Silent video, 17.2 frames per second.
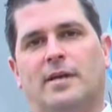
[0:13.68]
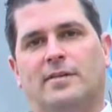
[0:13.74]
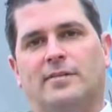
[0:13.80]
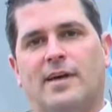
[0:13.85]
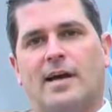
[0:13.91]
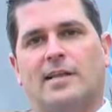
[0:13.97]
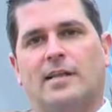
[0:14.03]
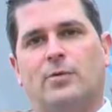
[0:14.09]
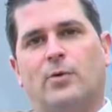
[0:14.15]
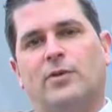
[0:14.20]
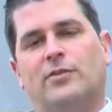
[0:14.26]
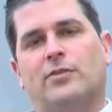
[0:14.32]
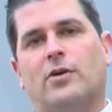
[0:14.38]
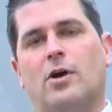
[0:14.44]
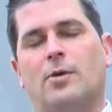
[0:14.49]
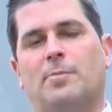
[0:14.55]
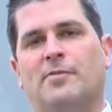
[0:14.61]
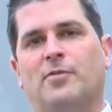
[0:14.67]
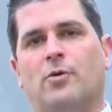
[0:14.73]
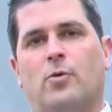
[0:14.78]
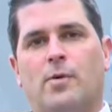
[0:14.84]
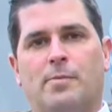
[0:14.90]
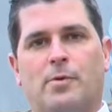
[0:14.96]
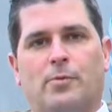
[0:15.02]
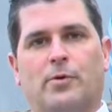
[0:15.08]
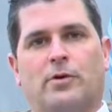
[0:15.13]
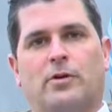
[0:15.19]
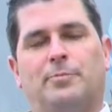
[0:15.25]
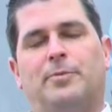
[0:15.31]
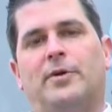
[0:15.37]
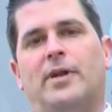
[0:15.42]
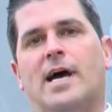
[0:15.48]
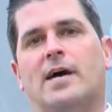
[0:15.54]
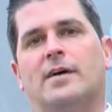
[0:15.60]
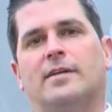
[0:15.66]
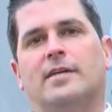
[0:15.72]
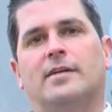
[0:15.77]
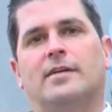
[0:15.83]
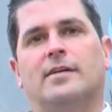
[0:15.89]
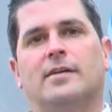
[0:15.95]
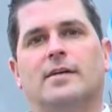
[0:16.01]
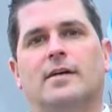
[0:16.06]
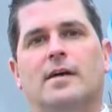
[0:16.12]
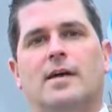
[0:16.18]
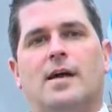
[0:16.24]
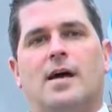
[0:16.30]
exactly what scope of equipment we're going to put out here,